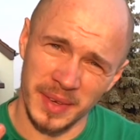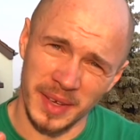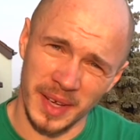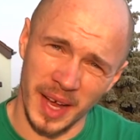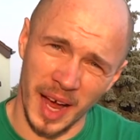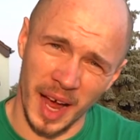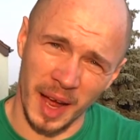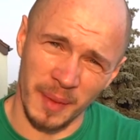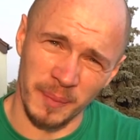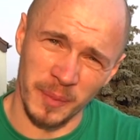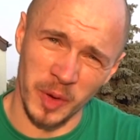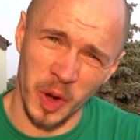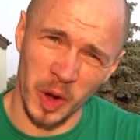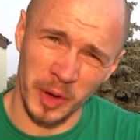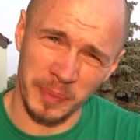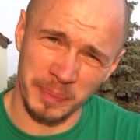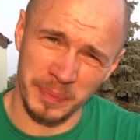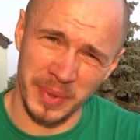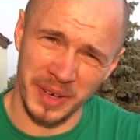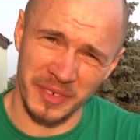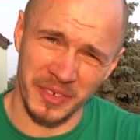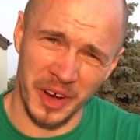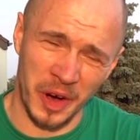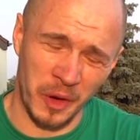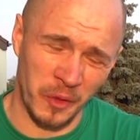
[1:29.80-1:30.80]
I'm not
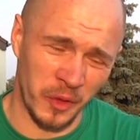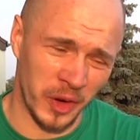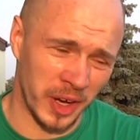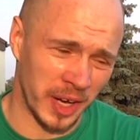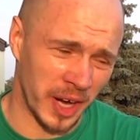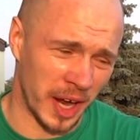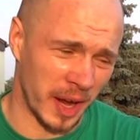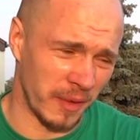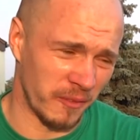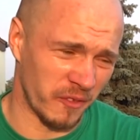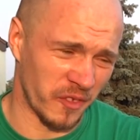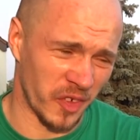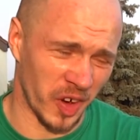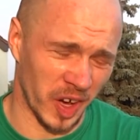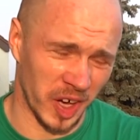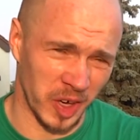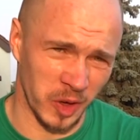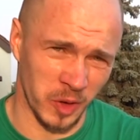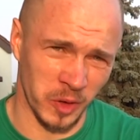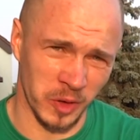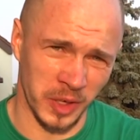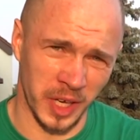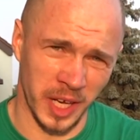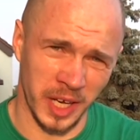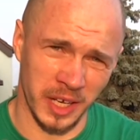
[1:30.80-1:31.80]
Bavarian, I'm
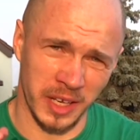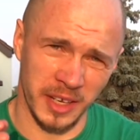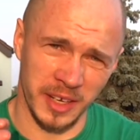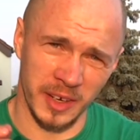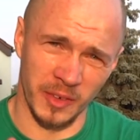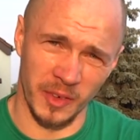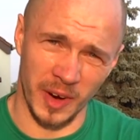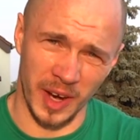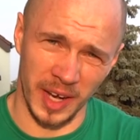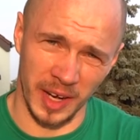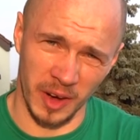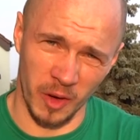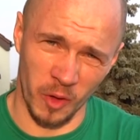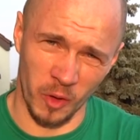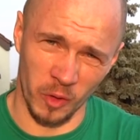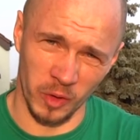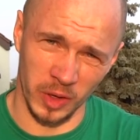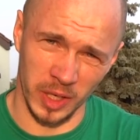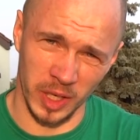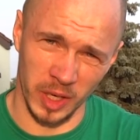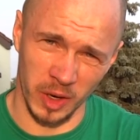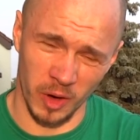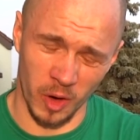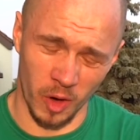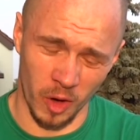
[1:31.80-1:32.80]
Franconian, so I
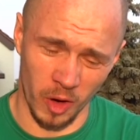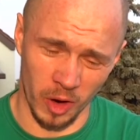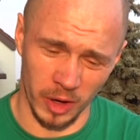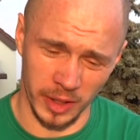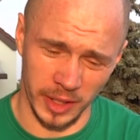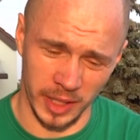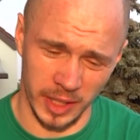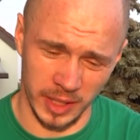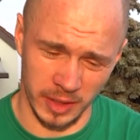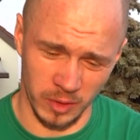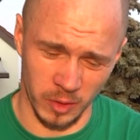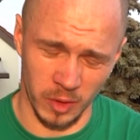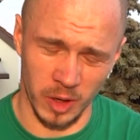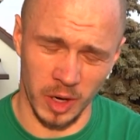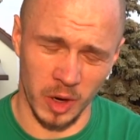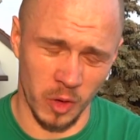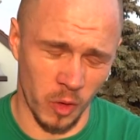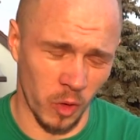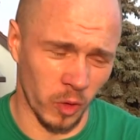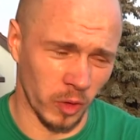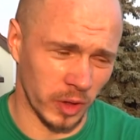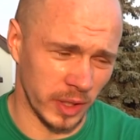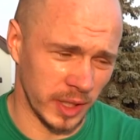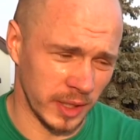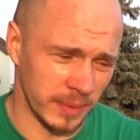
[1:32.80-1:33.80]
only ordered or
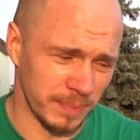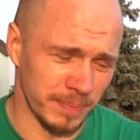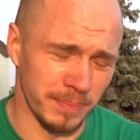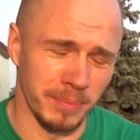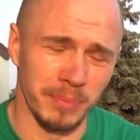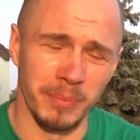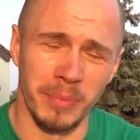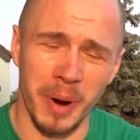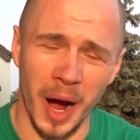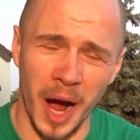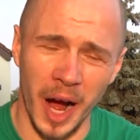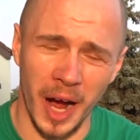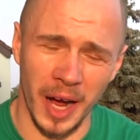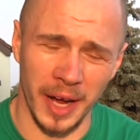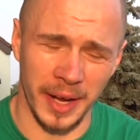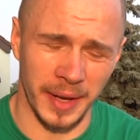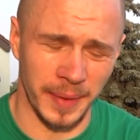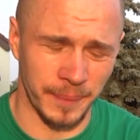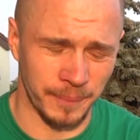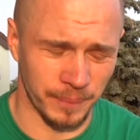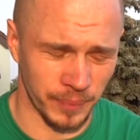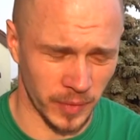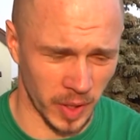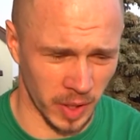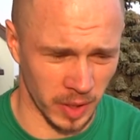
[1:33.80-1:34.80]
only
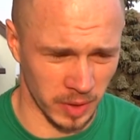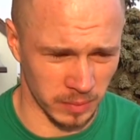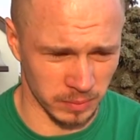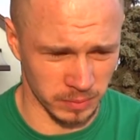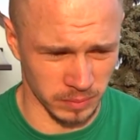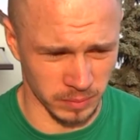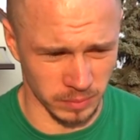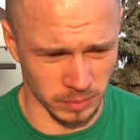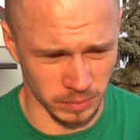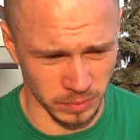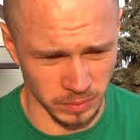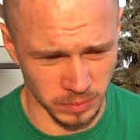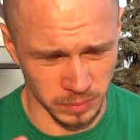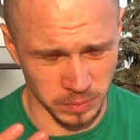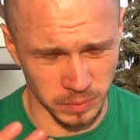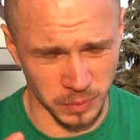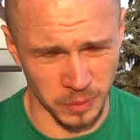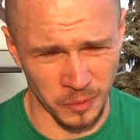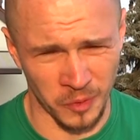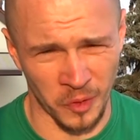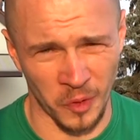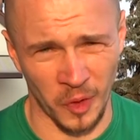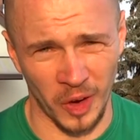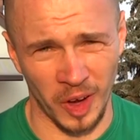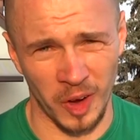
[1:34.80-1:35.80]
buy
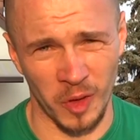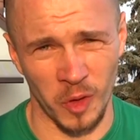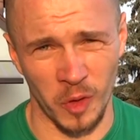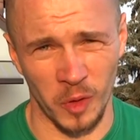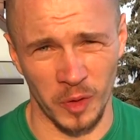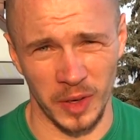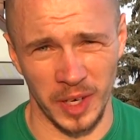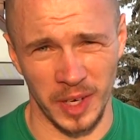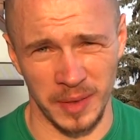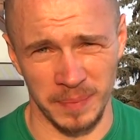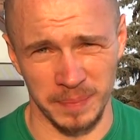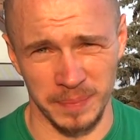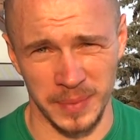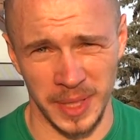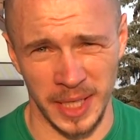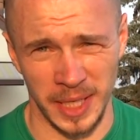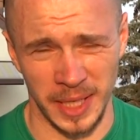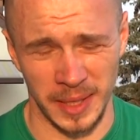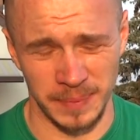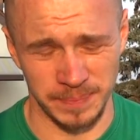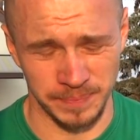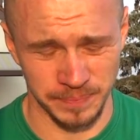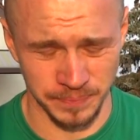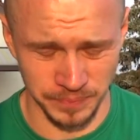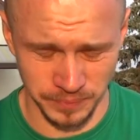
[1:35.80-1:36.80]
Franconian beer.